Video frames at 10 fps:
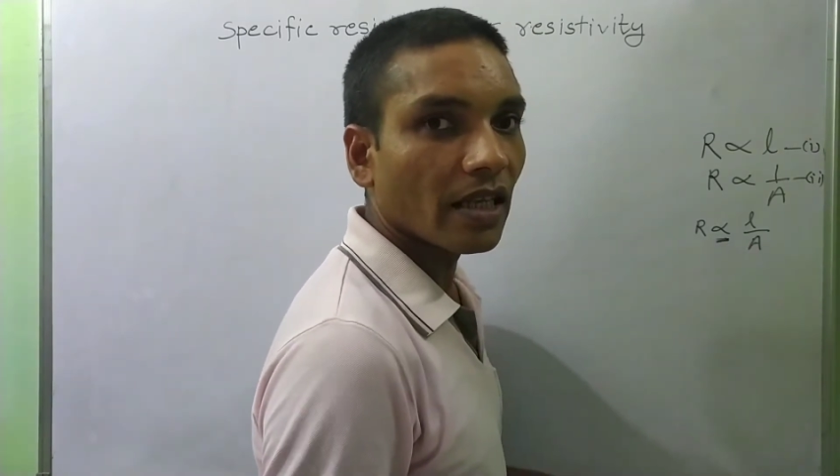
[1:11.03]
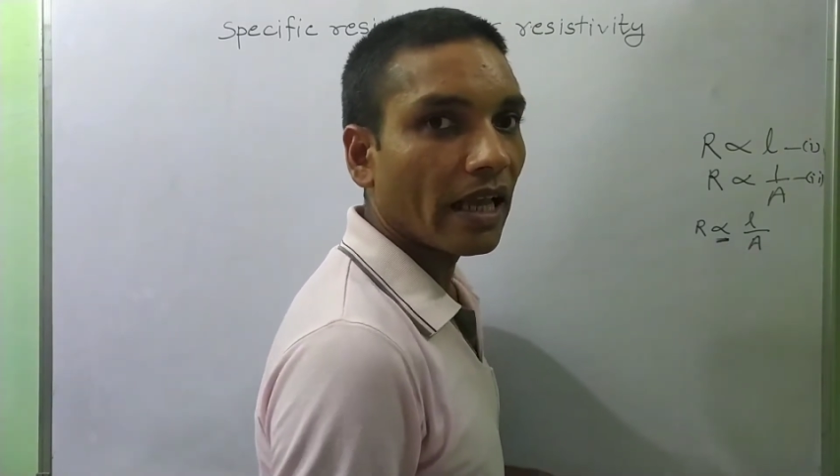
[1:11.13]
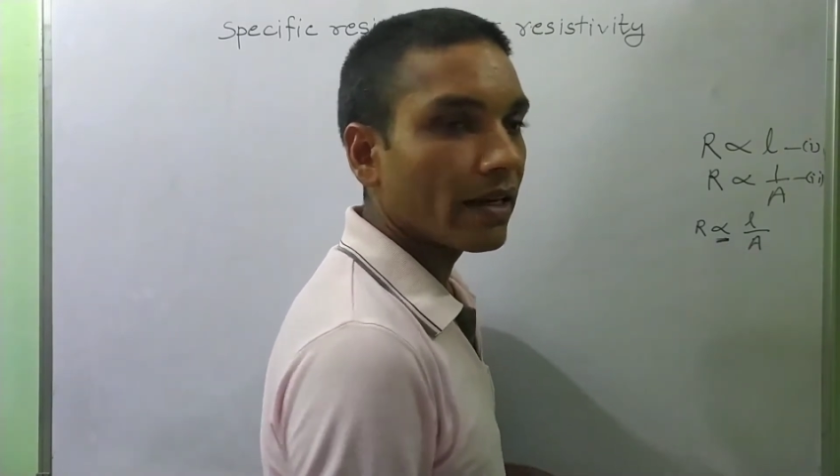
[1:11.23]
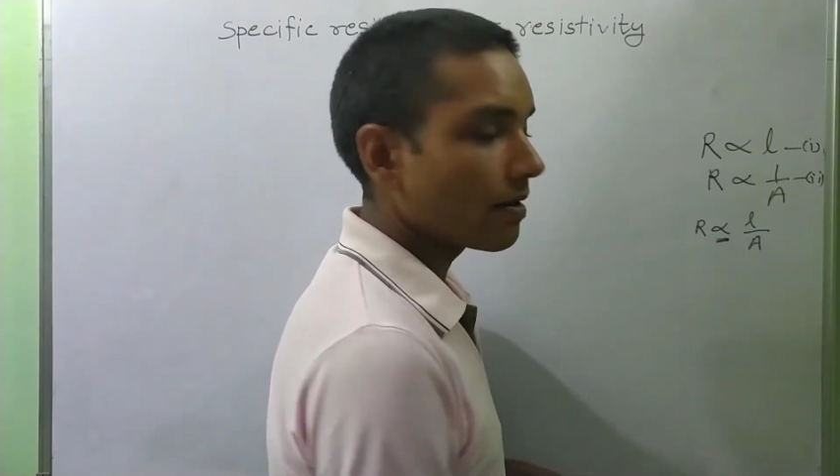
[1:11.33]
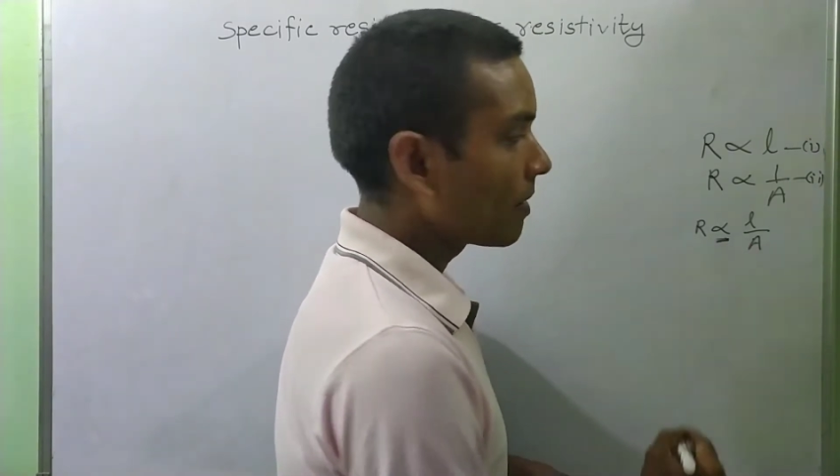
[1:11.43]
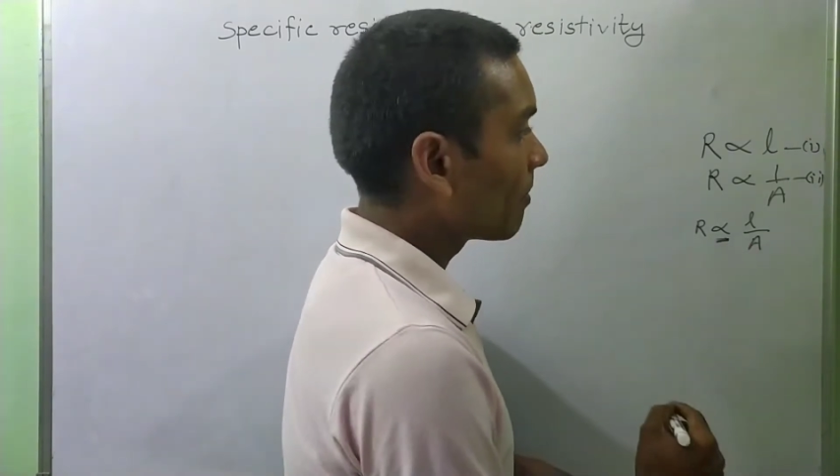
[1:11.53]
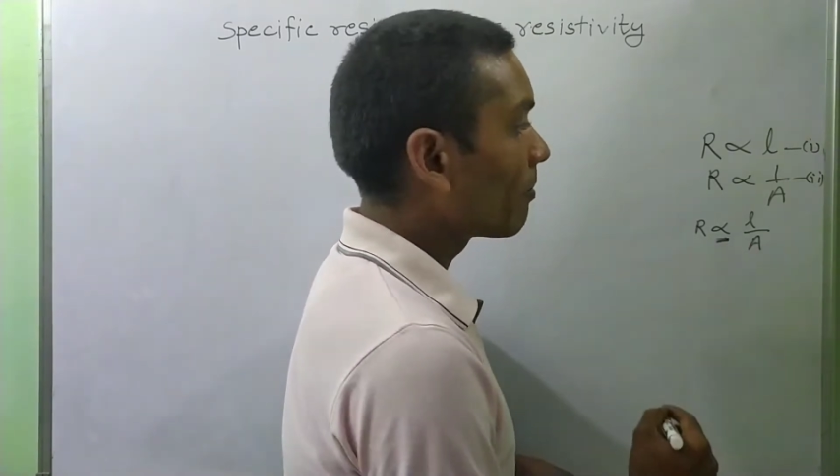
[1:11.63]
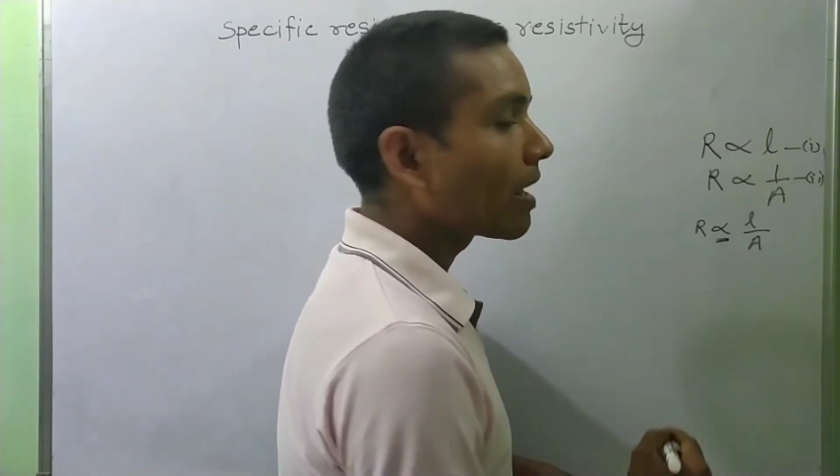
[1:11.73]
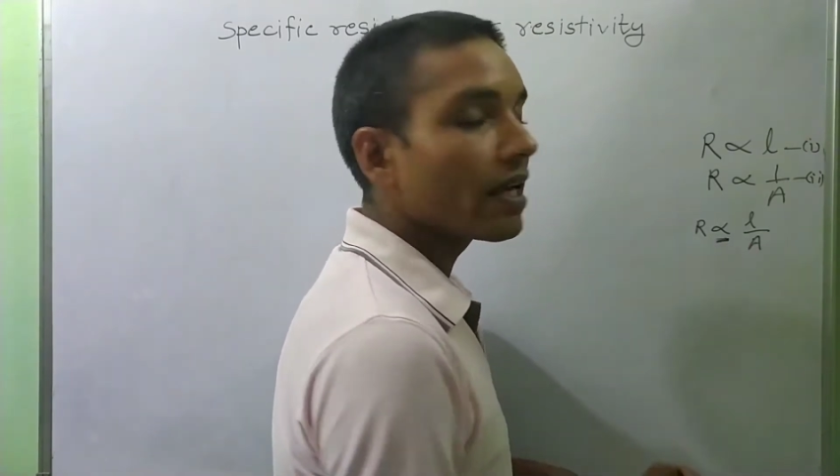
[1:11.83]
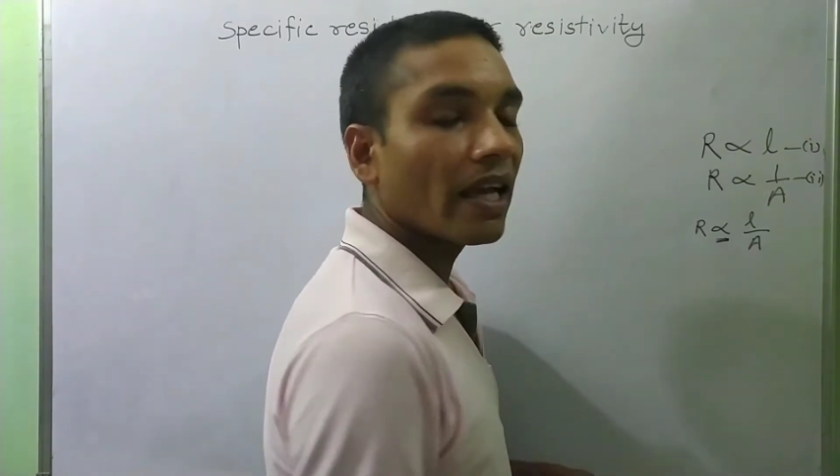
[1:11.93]
sign,
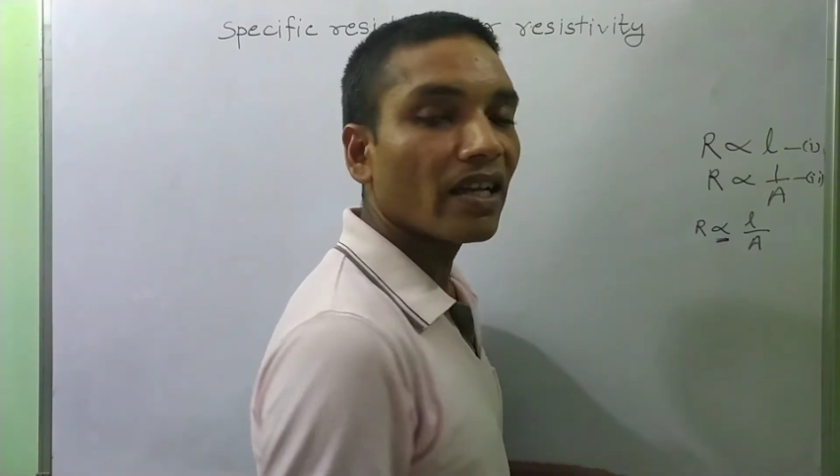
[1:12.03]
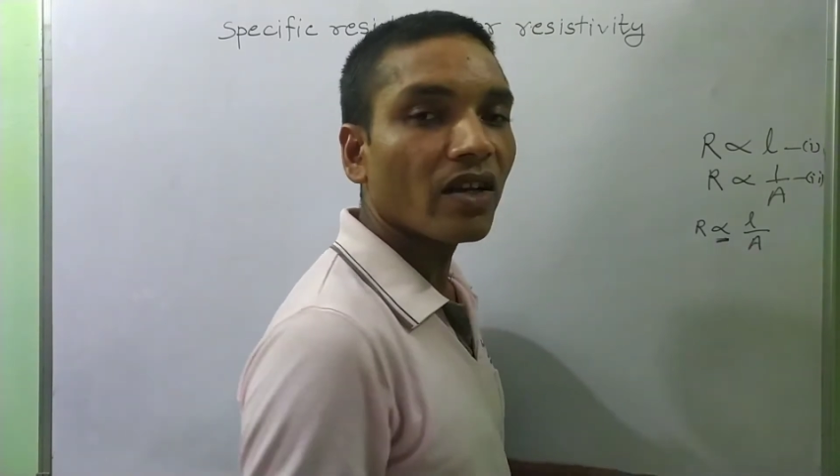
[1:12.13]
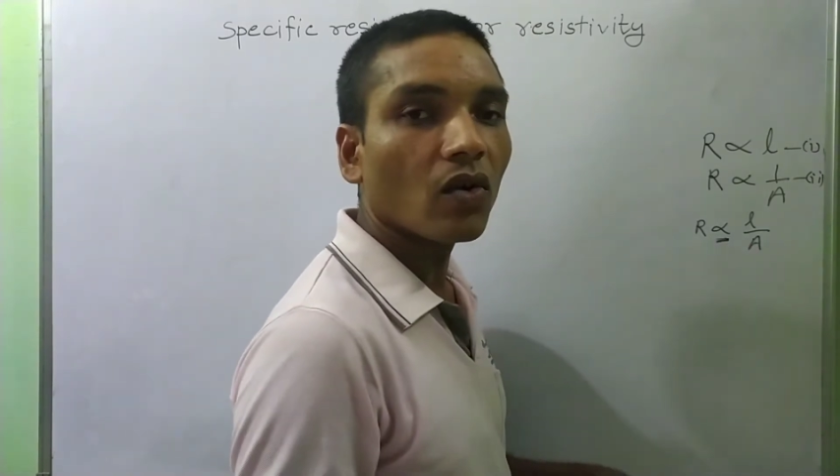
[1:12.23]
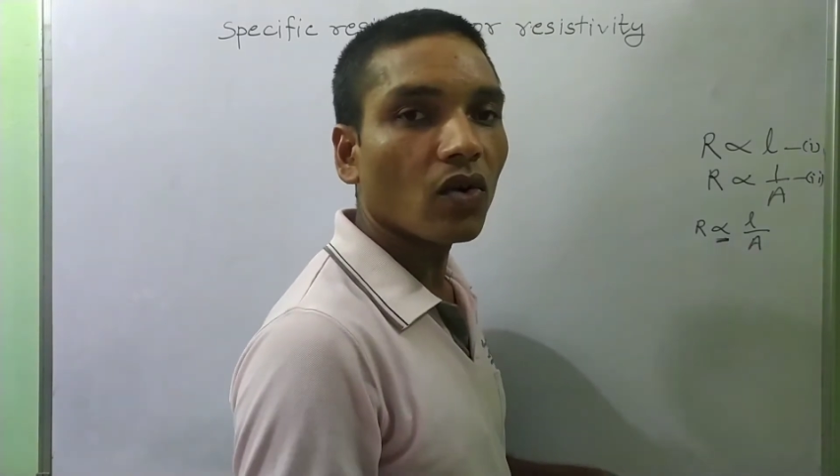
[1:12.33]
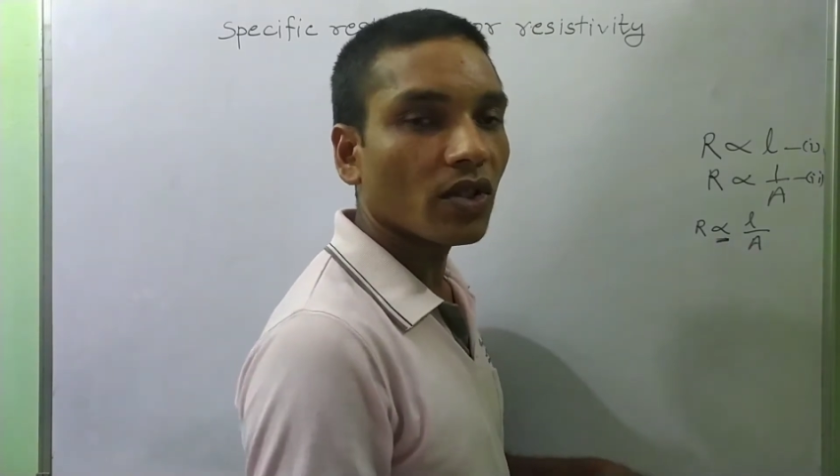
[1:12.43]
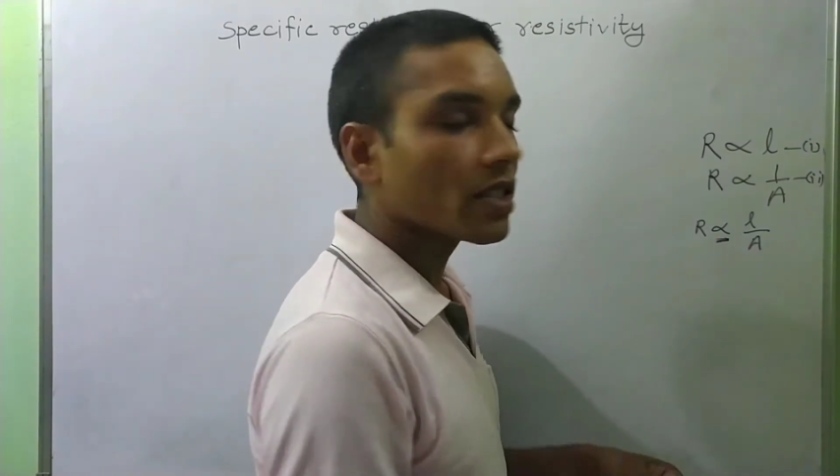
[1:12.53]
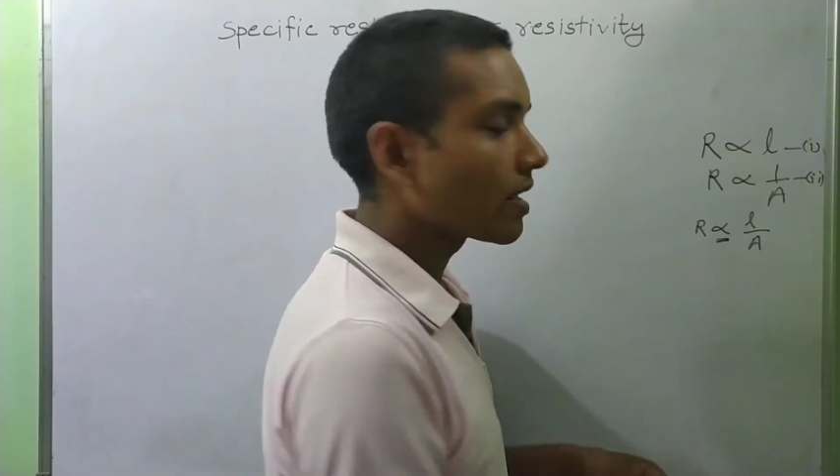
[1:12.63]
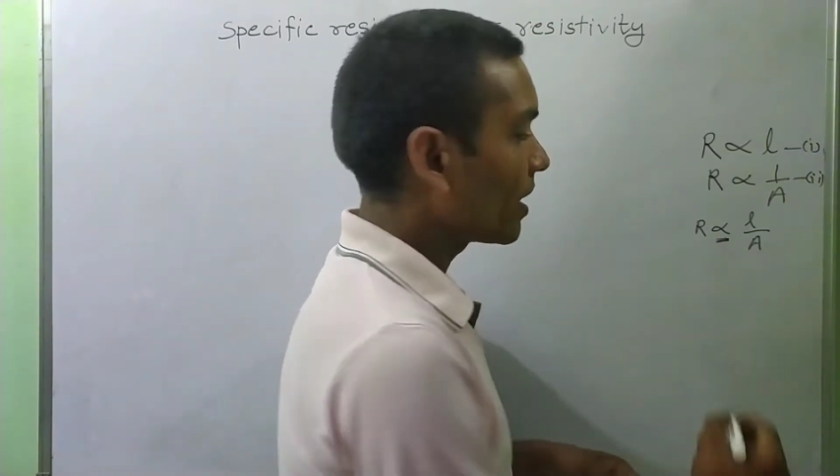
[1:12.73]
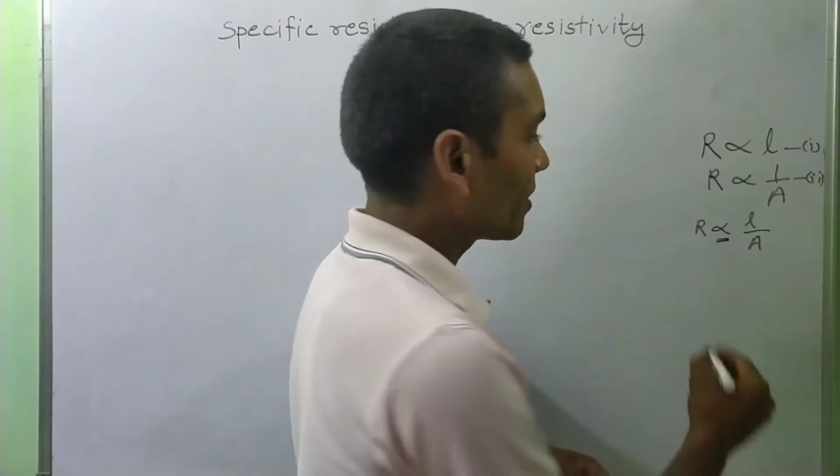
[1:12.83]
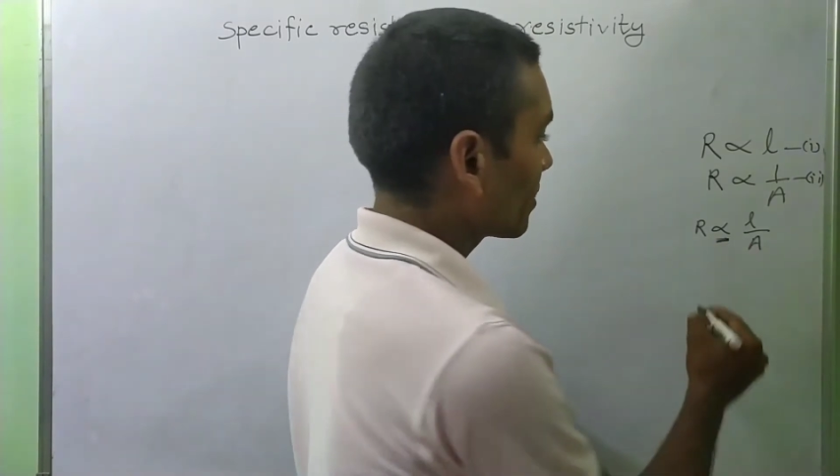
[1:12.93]
by any
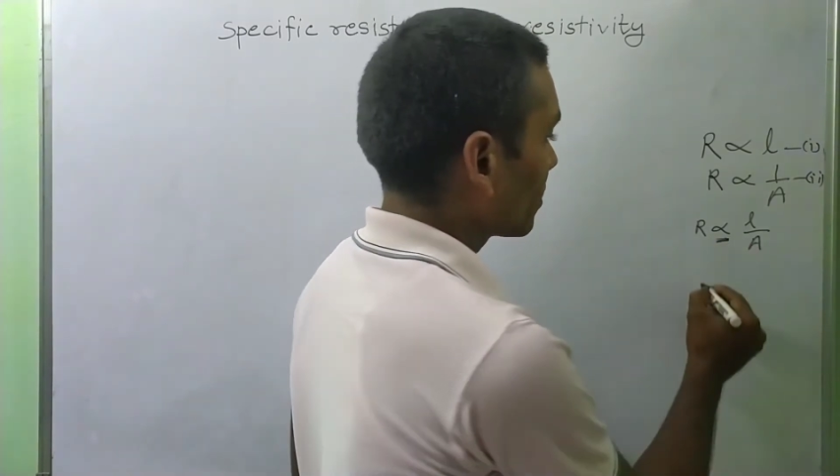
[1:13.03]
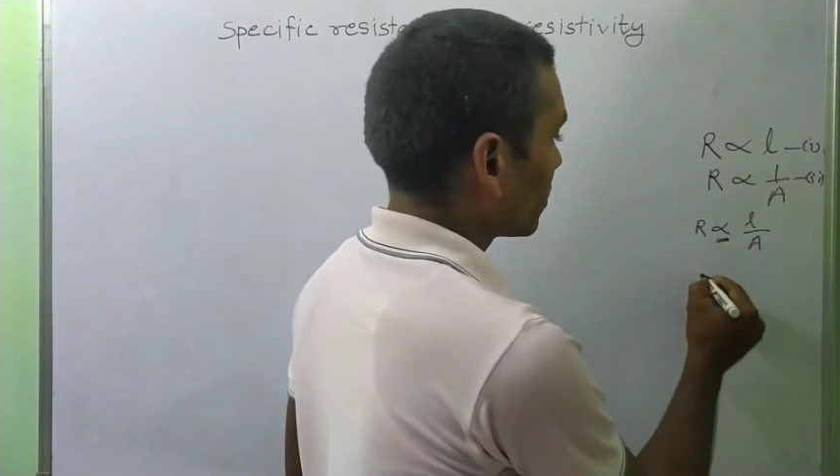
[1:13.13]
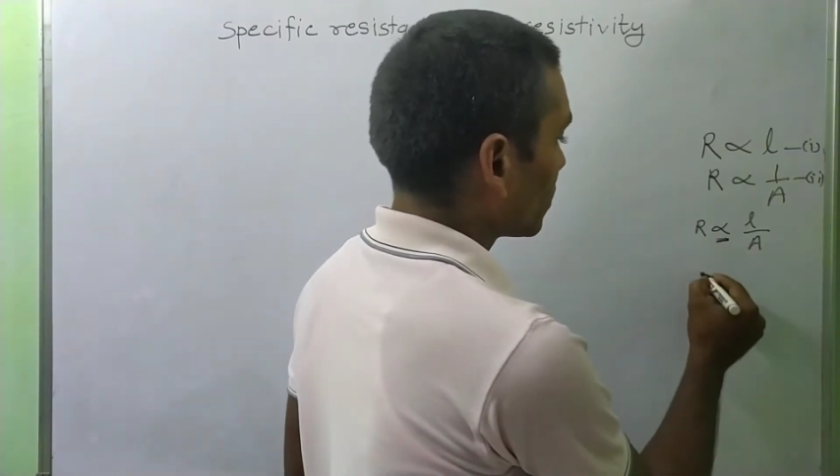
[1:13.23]
constant.